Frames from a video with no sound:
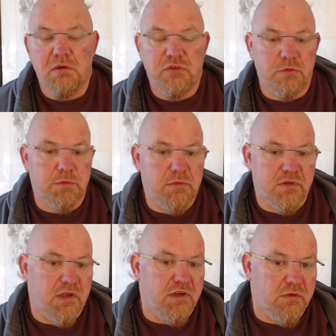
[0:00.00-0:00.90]

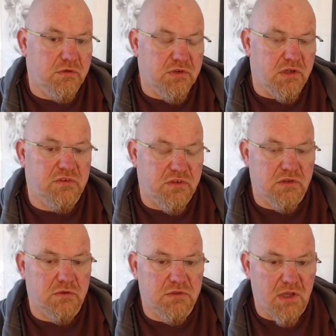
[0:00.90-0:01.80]
supplementation or changes in
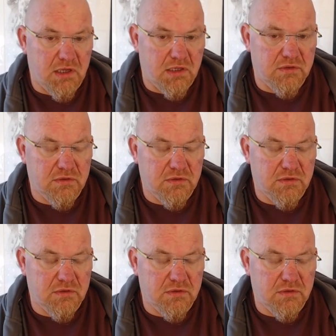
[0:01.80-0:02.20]
your diet.